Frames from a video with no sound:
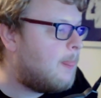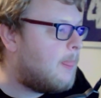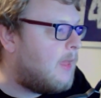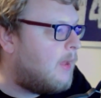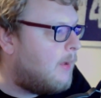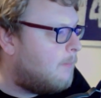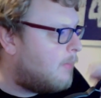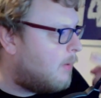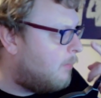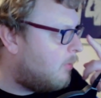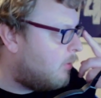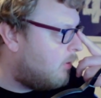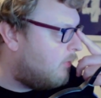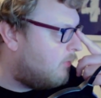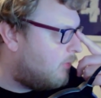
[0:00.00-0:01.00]
I'm
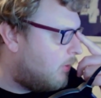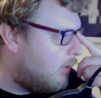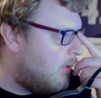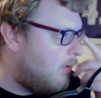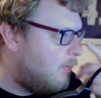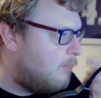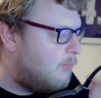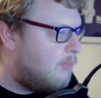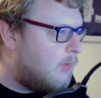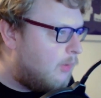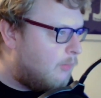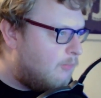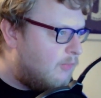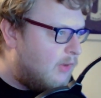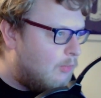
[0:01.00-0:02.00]
not going to suddenly,
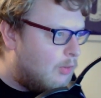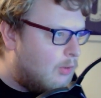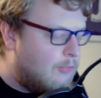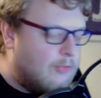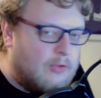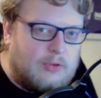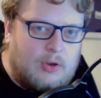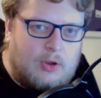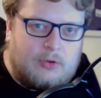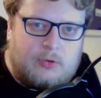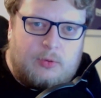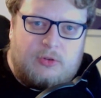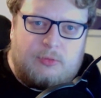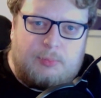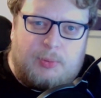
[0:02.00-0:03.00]
veer off and start
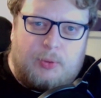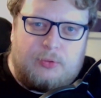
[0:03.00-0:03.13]
doing sports